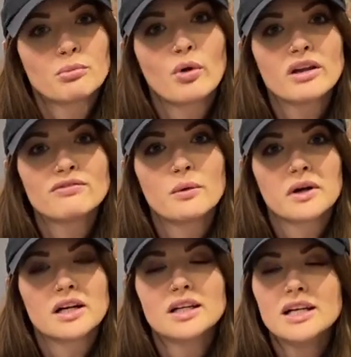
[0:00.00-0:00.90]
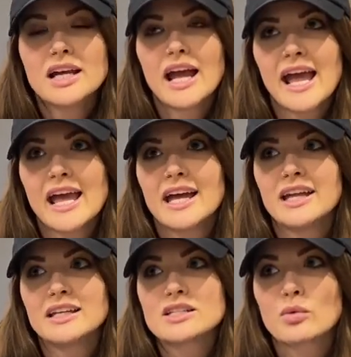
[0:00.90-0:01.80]

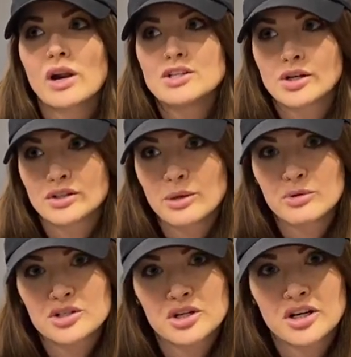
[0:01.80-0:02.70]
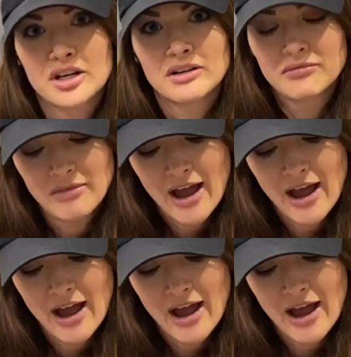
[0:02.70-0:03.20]
And when I took her temperature